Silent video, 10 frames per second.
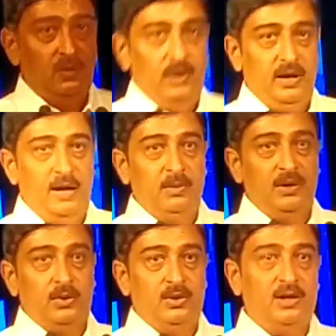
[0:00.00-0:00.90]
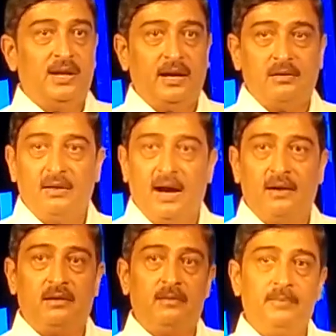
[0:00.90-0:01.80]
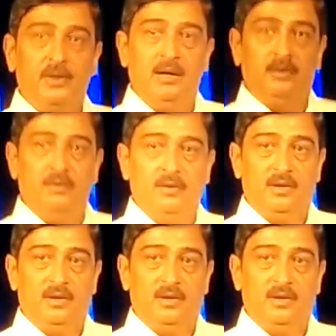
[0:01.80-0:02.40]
we are able to detect that the